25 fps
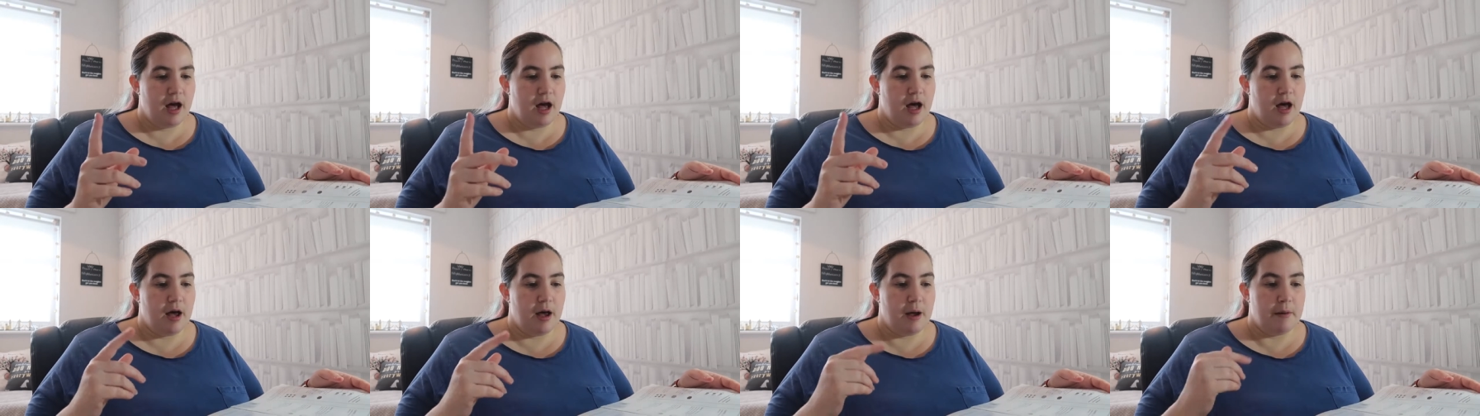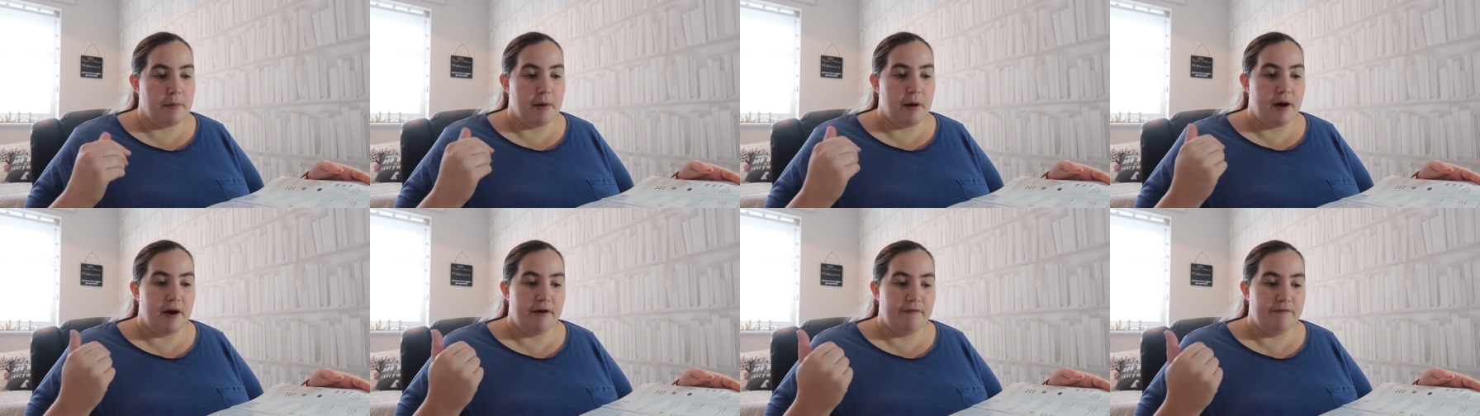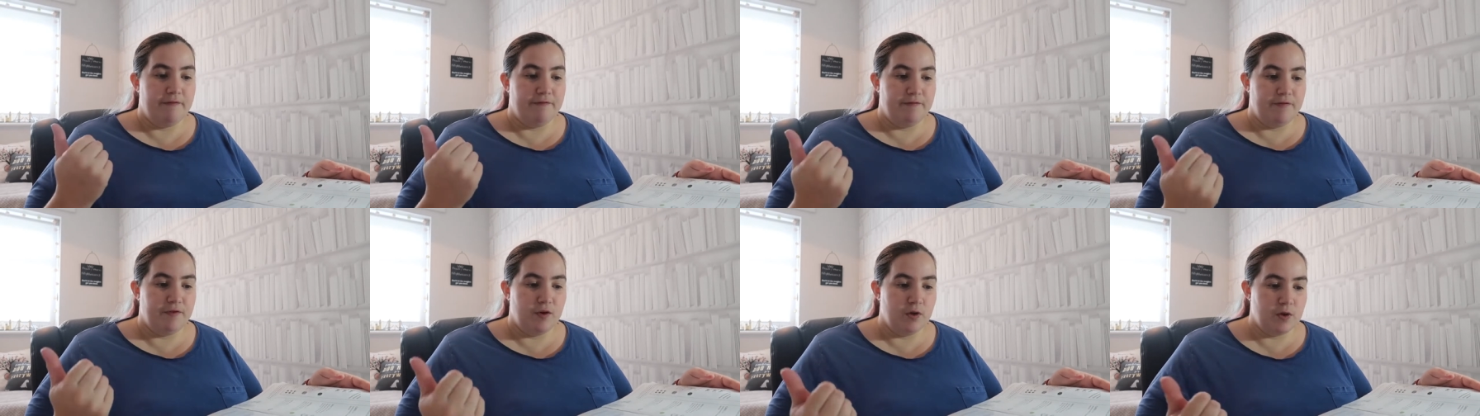um, a
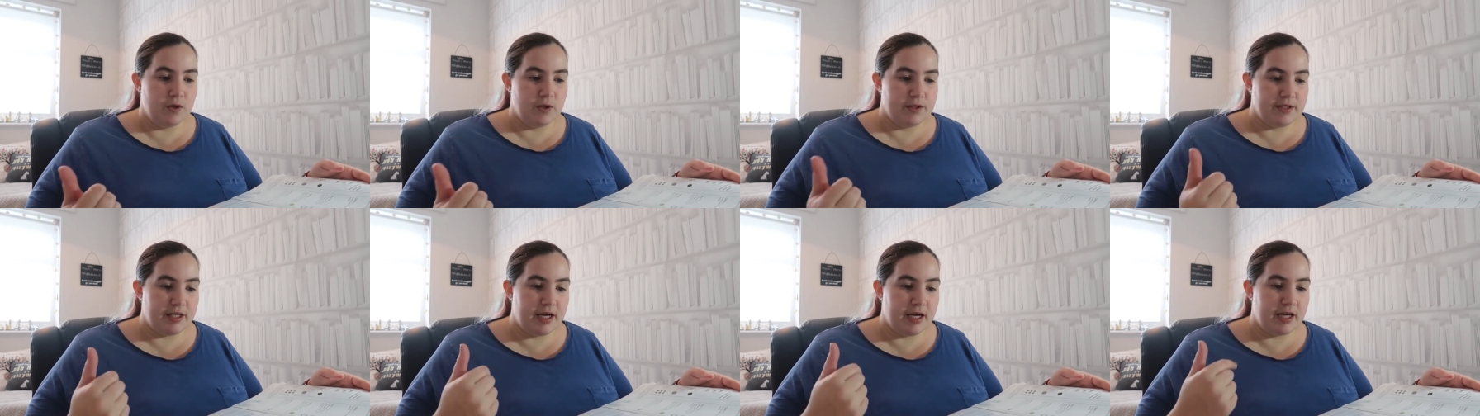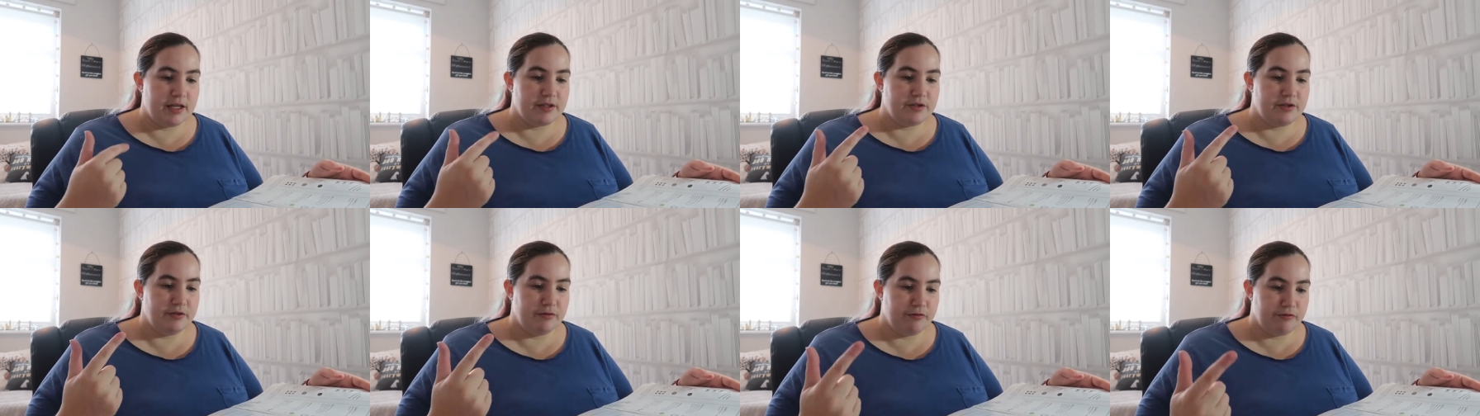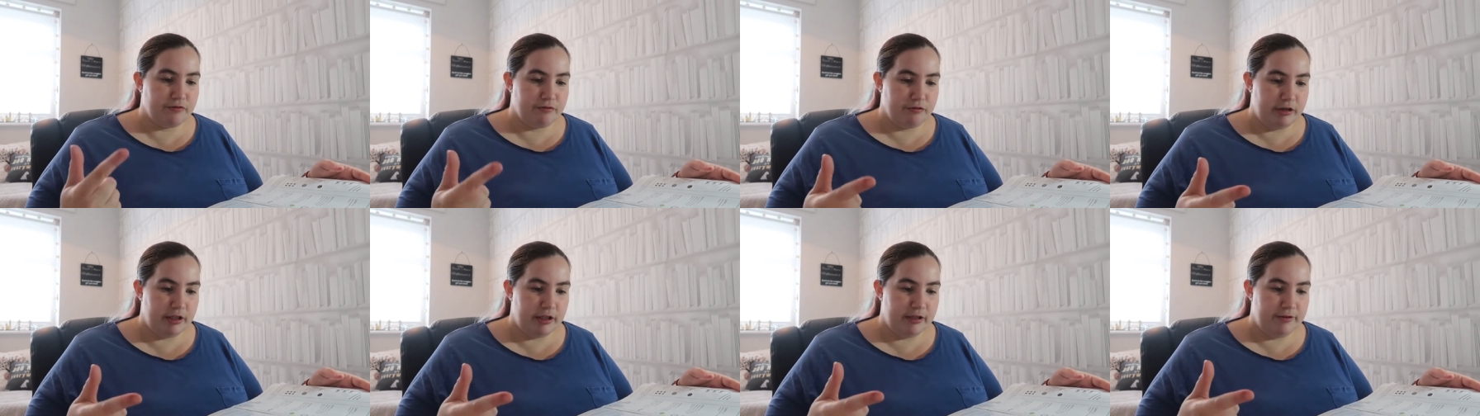vortex, a
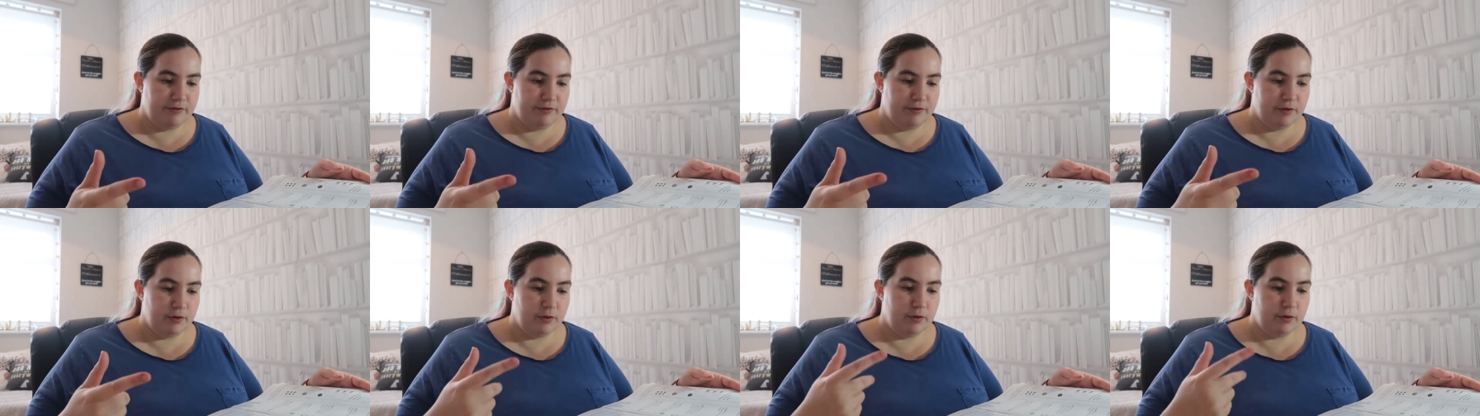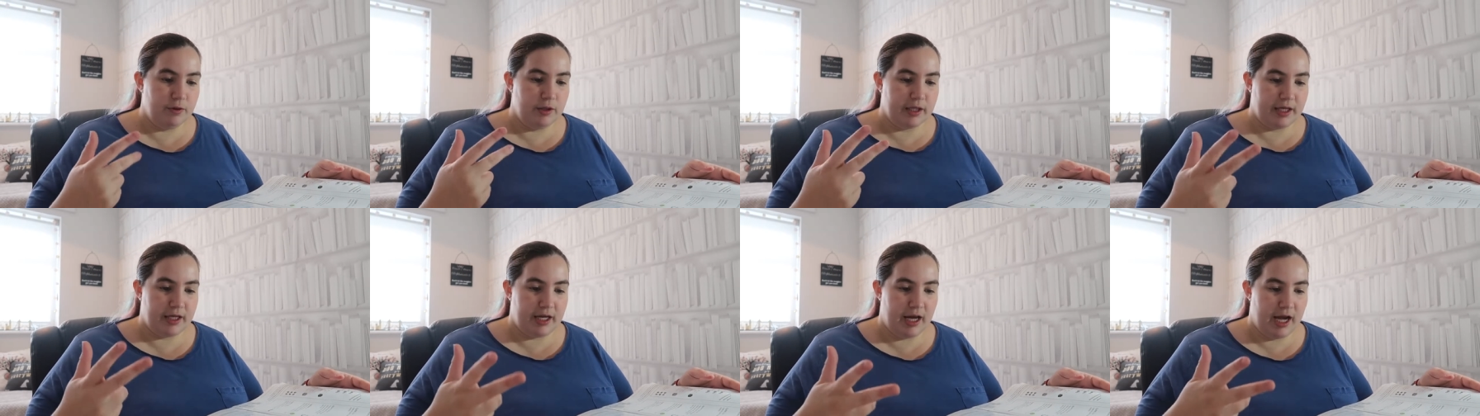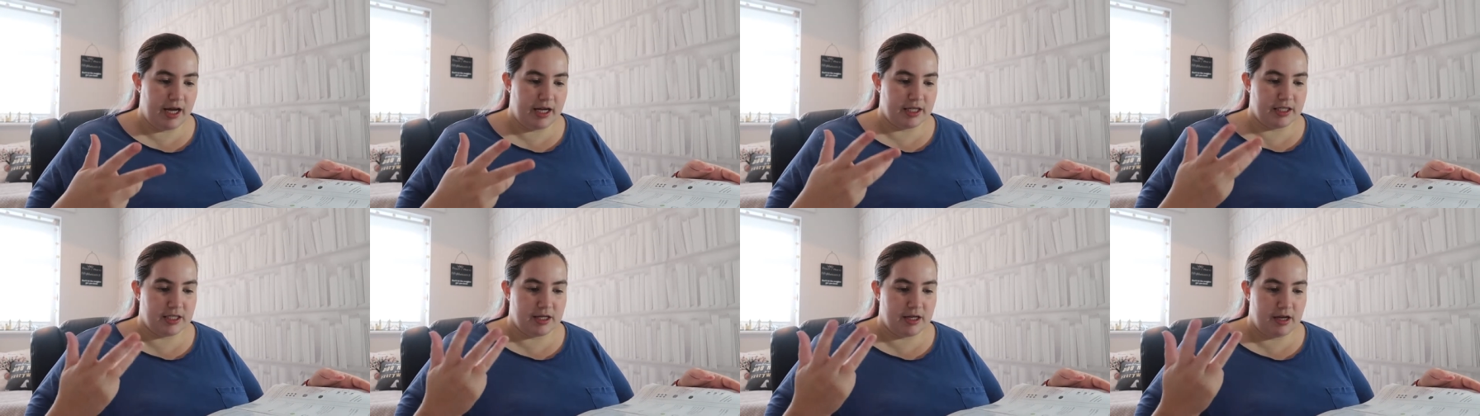free fall, a
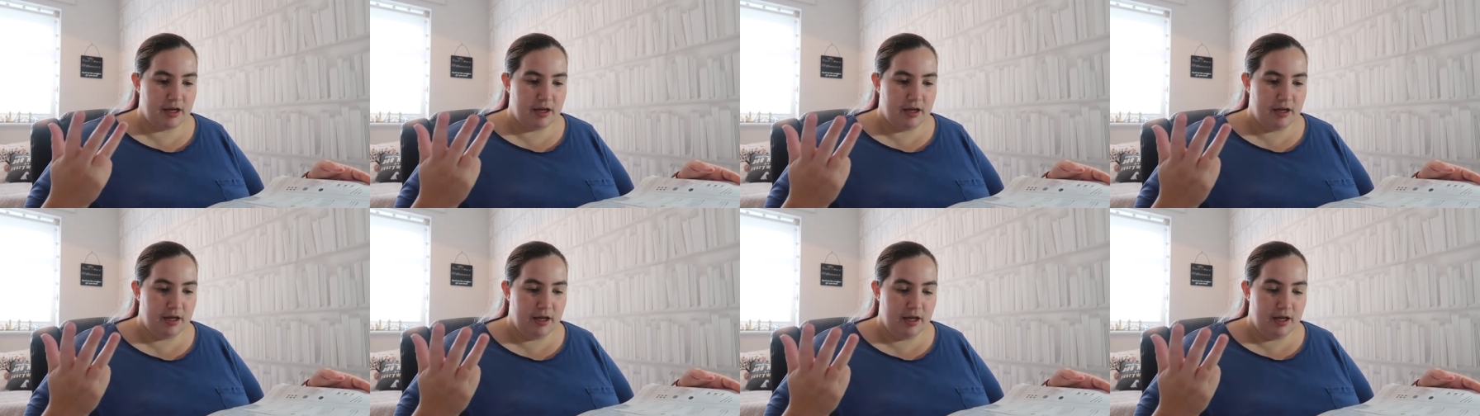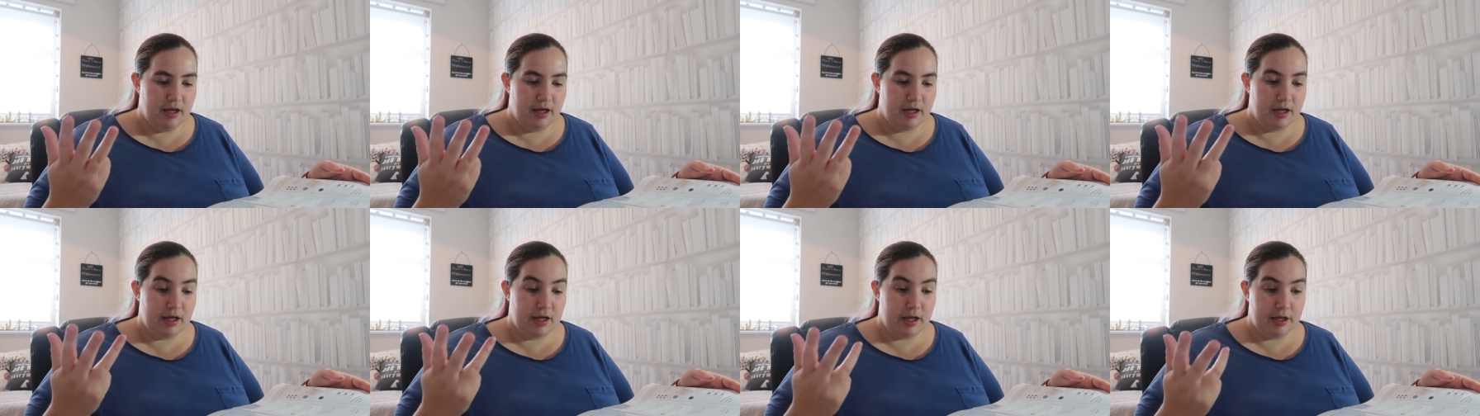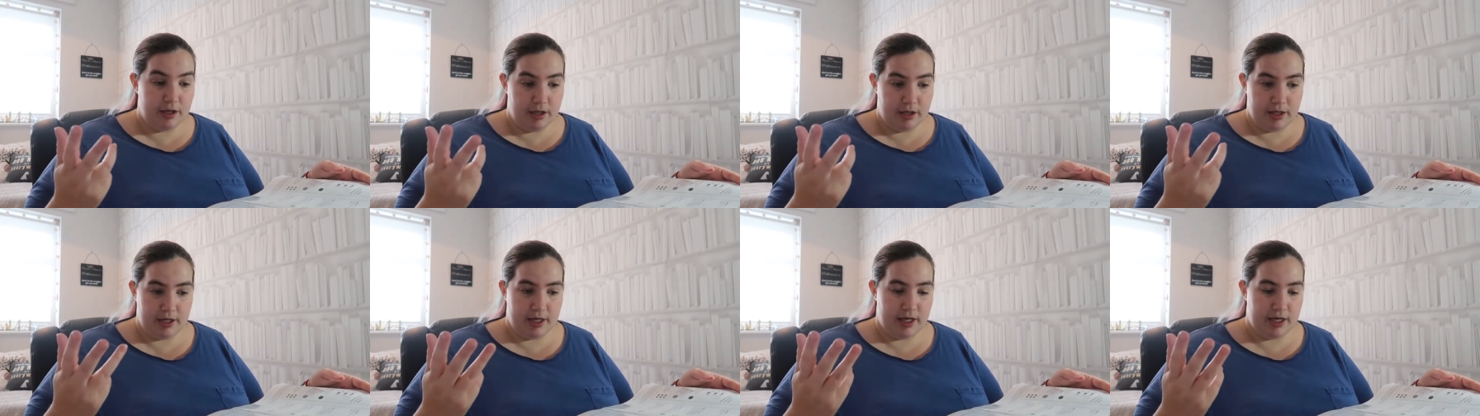catcher,
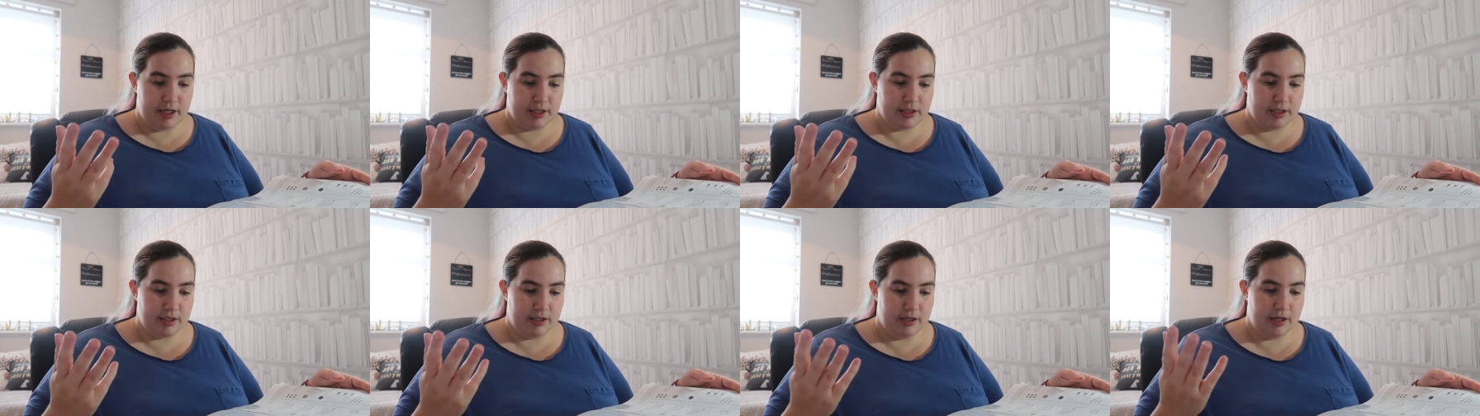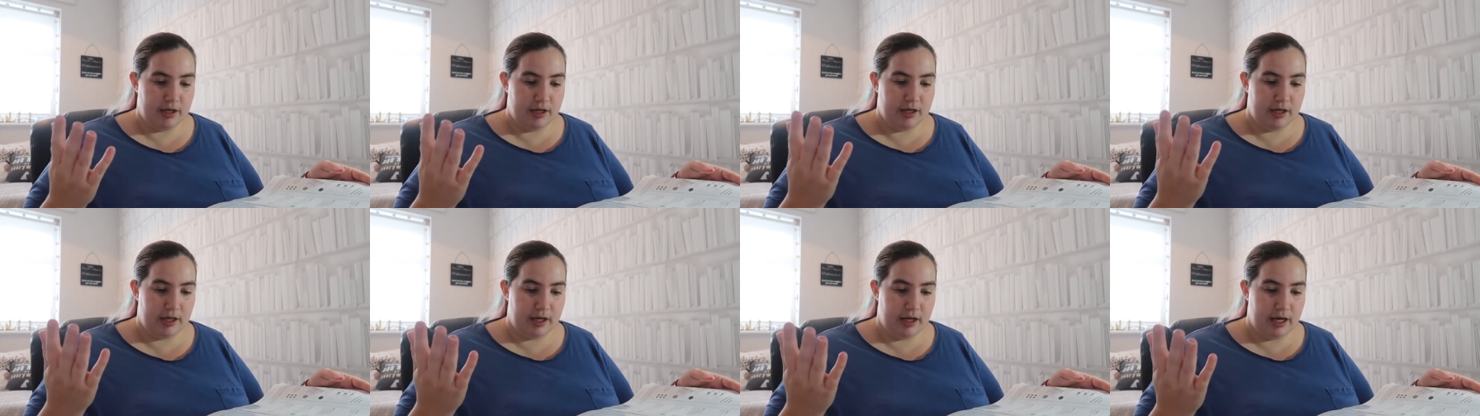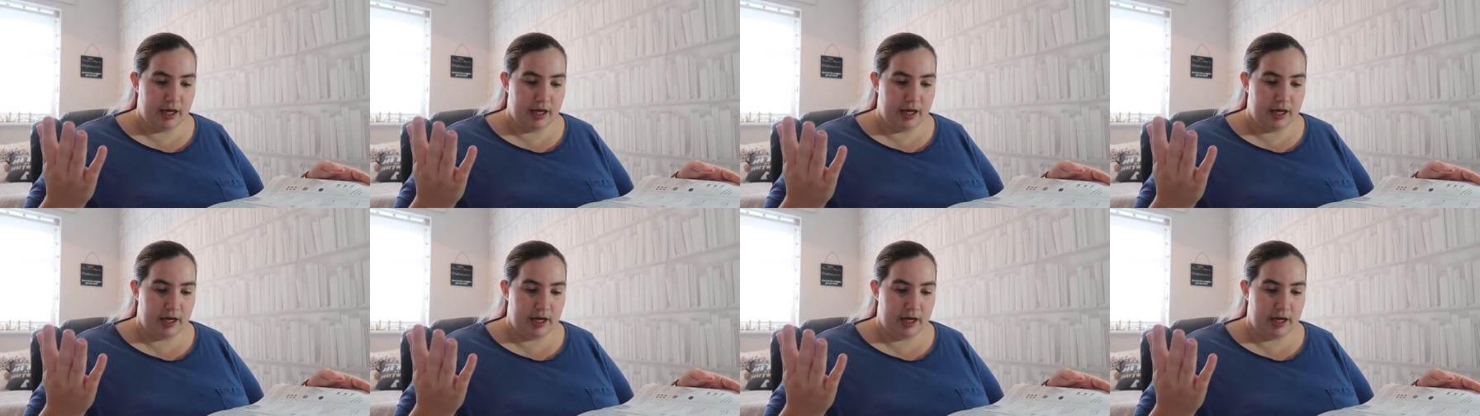another catcher,